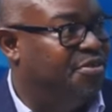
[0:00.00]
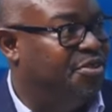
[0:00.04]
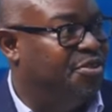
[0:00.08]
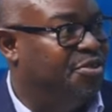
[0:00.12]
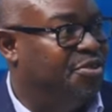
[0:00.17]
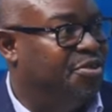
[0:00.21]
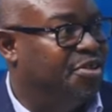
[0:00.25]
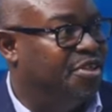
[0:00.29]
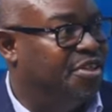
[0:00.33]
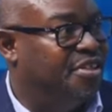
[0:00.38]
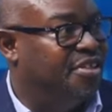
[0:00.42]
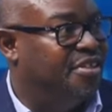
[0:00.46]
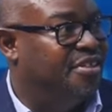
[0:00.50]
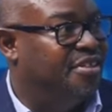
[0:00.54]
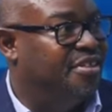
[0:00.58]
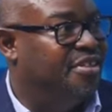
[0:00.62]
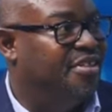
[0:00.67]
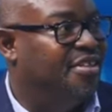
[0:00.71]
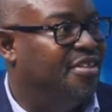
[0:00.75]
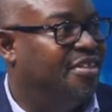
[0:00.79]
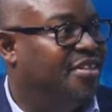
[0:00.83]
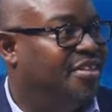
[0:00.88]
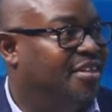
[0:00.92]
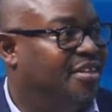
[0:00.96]
joined,
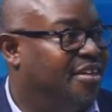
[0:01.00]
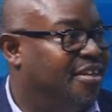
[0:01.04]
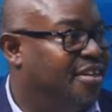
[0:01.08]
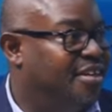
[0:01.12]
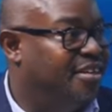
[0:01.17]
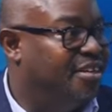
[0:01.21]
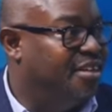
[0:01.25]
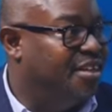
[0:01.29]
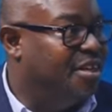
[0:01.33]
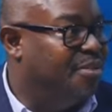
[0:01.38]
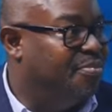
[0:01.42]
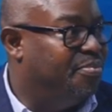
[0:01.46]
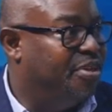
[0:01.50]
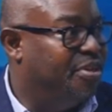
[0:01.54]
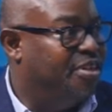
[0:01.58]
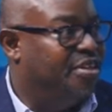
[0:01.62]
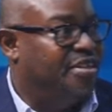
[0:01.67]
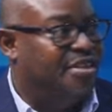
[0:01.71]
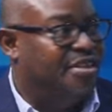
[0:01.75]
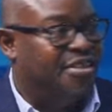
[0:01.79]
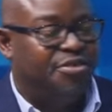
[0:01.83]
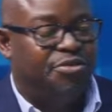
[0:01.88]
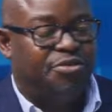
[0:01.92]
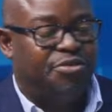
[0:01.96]
their
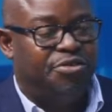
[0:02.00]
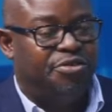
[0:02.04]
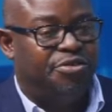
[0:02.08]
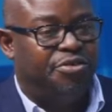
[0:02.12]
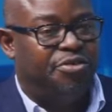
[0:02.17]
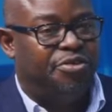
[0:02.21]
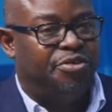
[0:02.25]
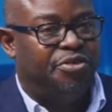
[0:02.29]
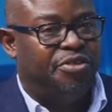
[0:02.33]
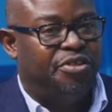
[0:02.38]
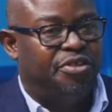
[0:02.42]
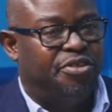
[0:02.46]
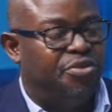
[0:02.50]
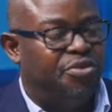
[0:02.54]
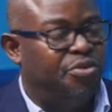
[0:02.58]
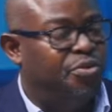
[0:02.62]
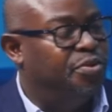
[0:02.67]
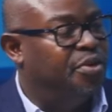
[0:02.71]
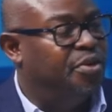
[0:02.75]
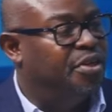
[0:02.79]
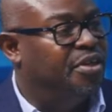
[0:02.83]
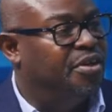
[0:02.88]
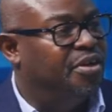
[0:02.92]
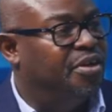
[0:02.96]
partners also joined. So
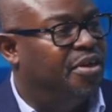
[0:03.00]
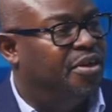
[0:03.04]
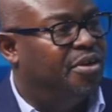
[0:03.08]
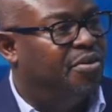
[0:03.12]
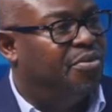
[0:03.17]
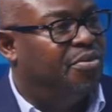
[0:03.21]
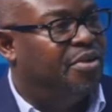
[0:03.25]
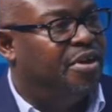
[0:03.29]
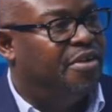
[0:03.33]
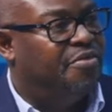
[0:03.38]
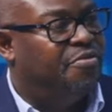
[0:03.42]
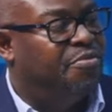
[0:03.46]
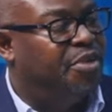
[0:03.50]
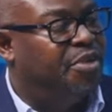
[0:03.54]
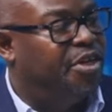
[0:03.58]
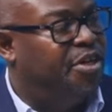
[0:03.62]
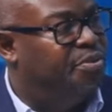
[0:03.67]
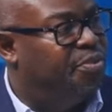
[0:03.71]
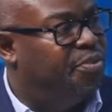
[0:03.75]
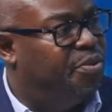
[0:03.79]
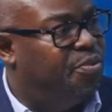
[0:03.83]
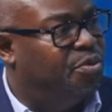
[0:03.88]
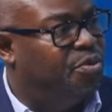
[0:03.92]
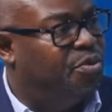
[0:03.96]
we have
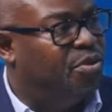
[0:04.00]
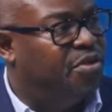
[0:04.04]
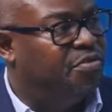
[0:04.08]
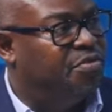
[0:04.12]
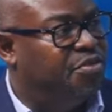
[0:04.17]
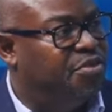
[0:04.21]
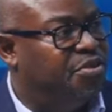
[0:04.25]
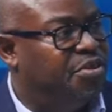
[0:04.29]
many people who have